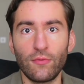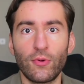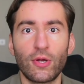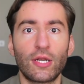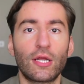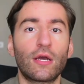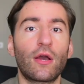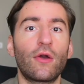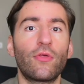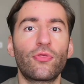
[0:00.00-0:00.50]
We're
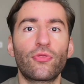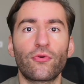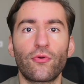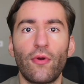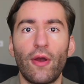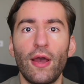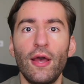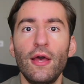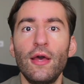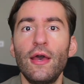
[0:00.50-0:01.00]
going to go
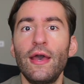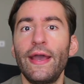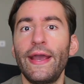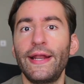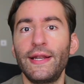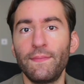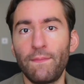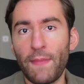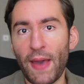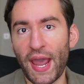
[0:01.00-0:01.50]
through it
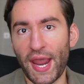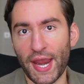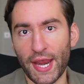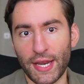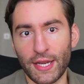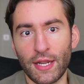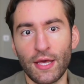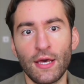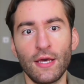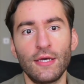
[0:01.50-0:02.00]
in
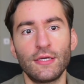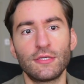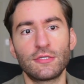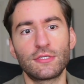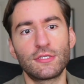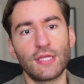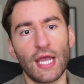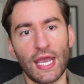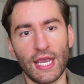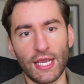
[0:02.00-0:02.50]

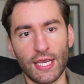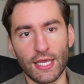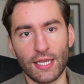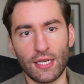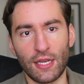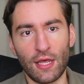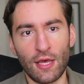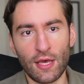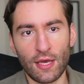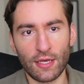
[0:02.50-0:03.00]

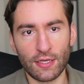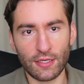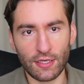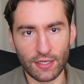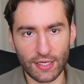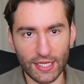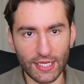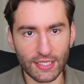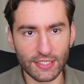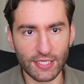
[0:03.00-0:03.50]
painstaking
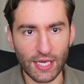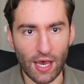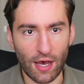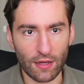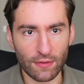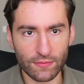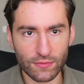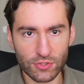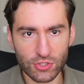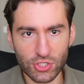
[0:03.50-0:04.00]

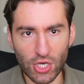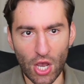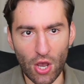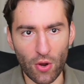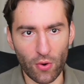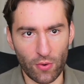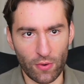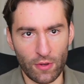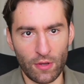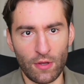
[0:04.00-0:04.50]
detail.
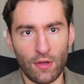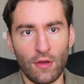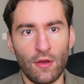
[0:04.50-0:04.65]
So,